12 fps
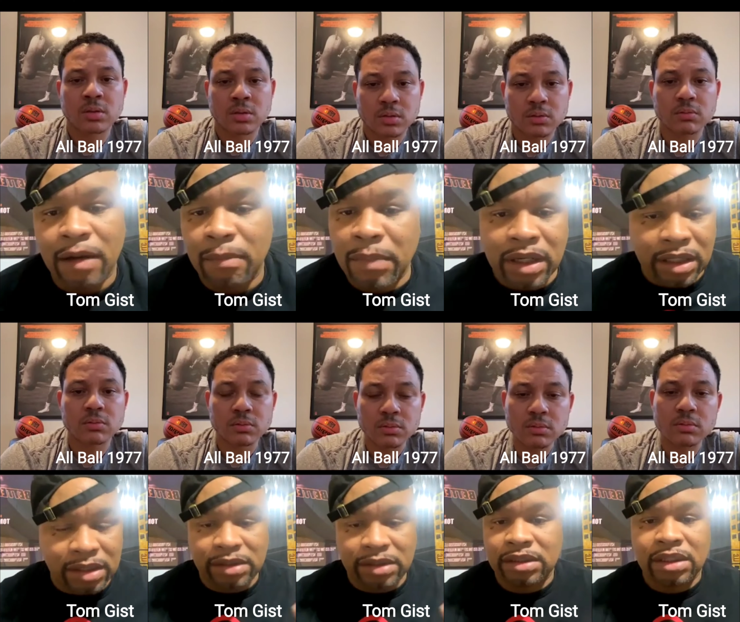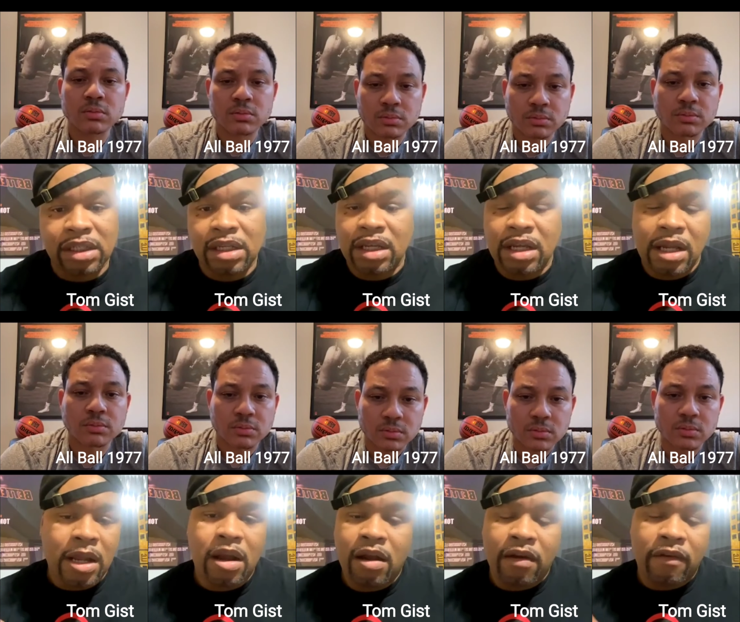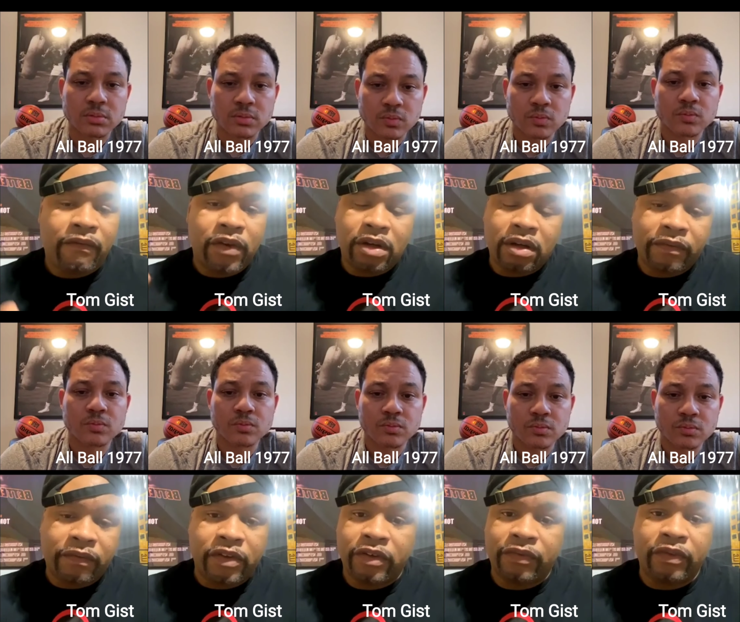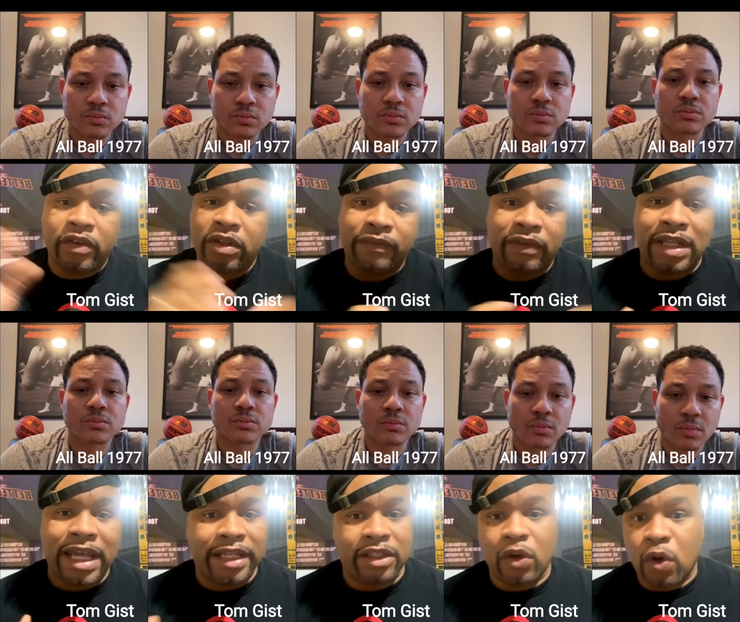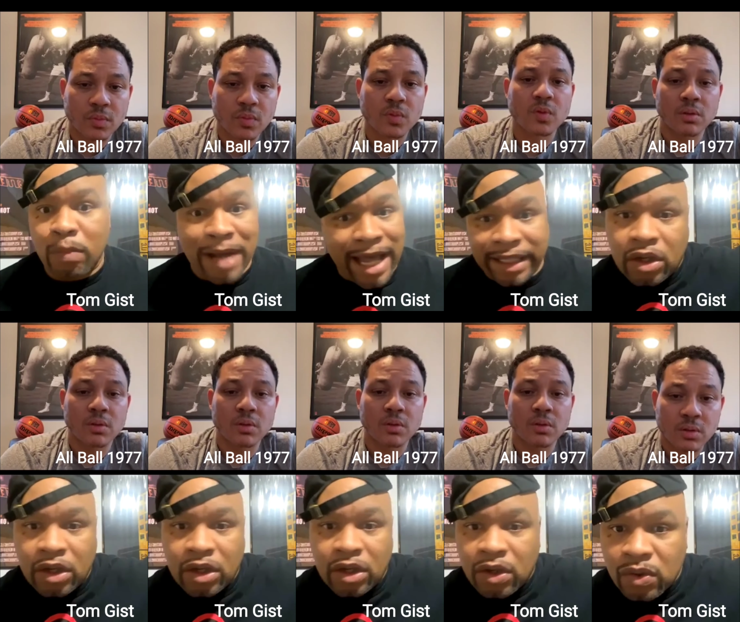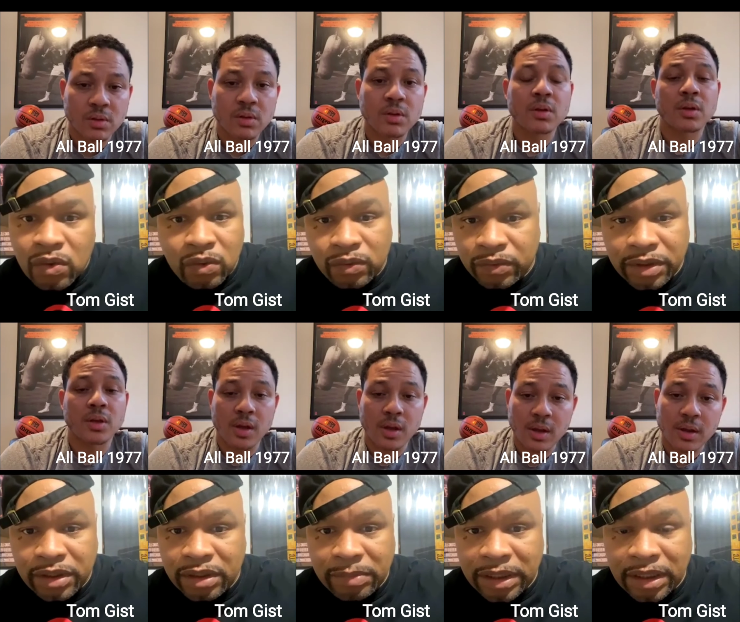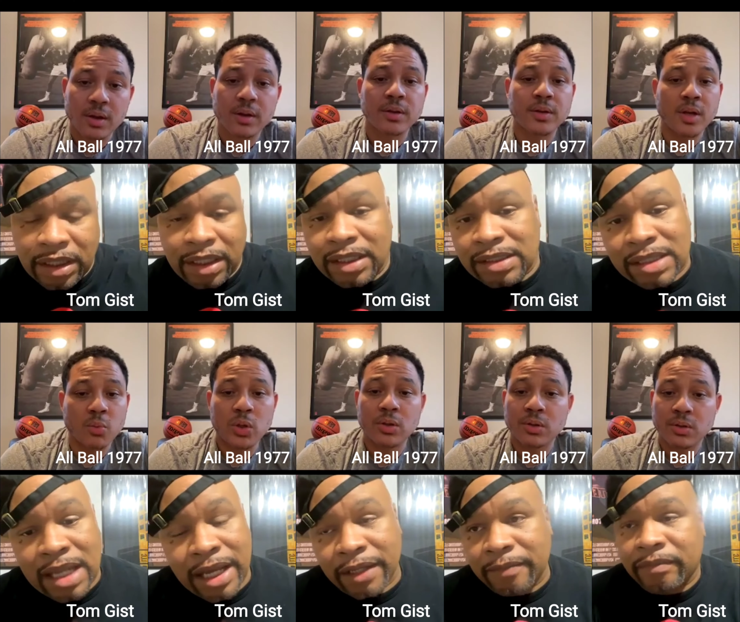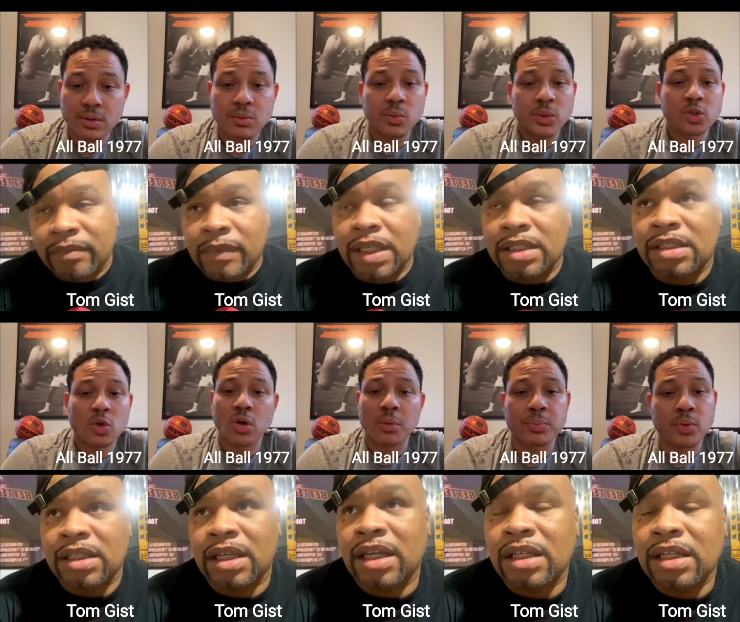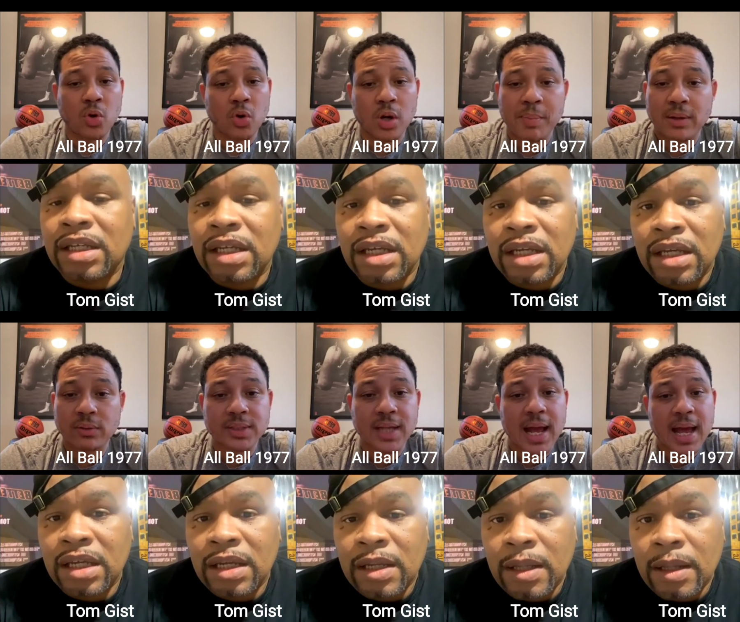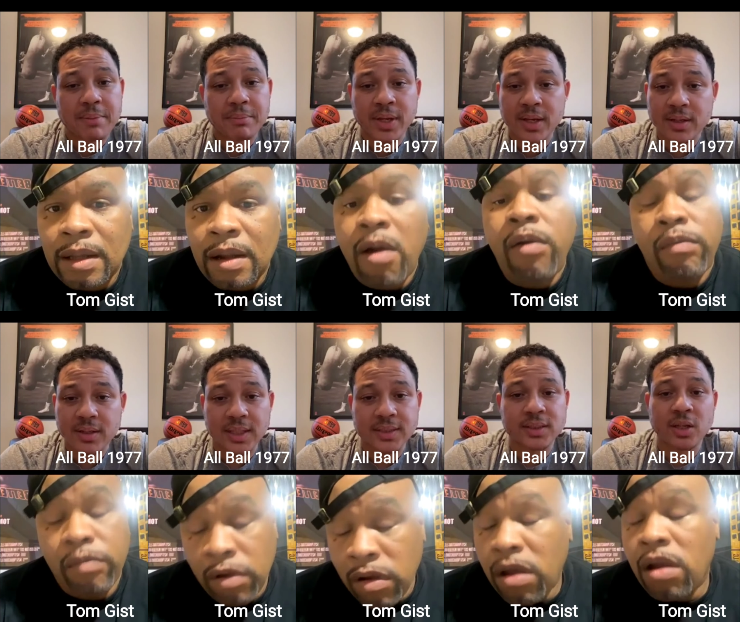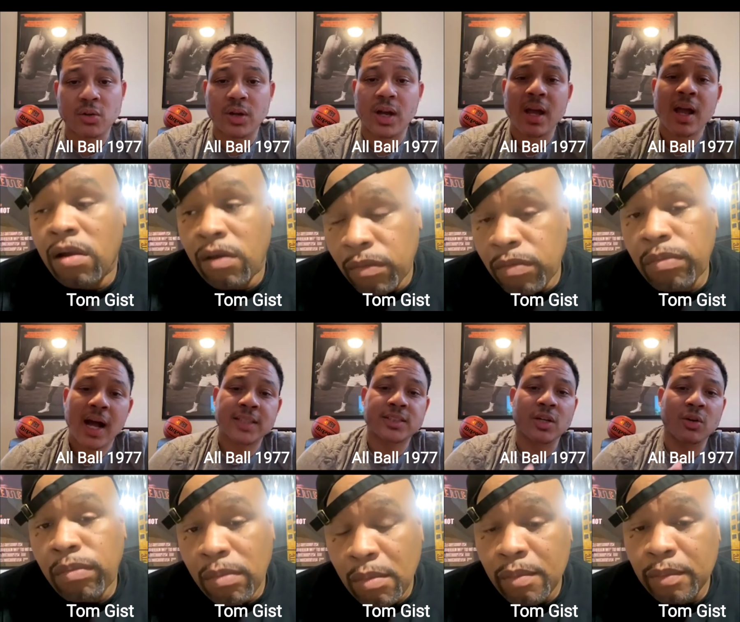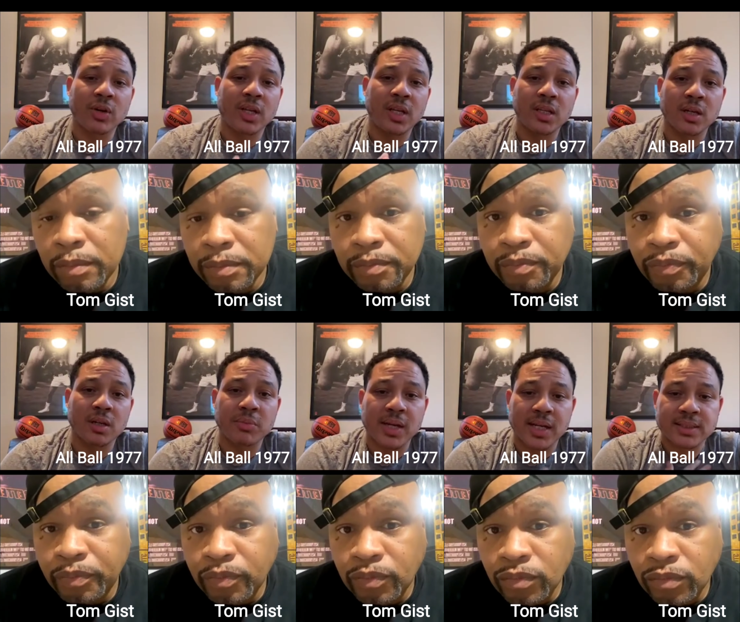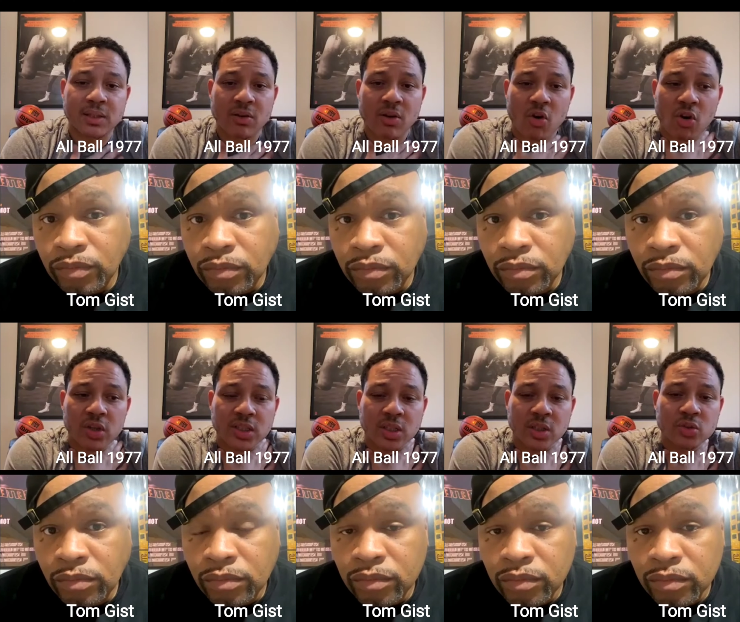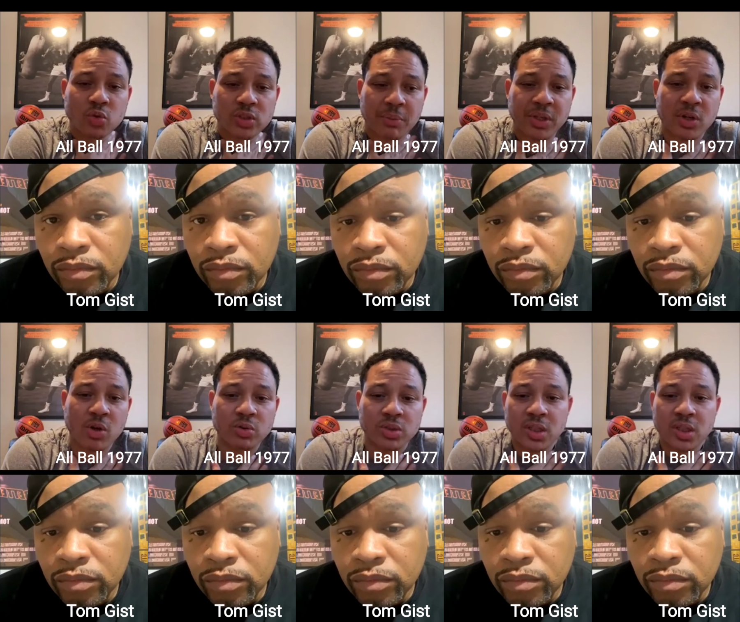Speaker 1: among us for for for for like we nobody caught up outside, you know man. I, mean? I tell, it's like
Speaker 2: I tell any young man, I tell all the young dudes, I be yeah. coaching the young kids. It's two things that'll kill a young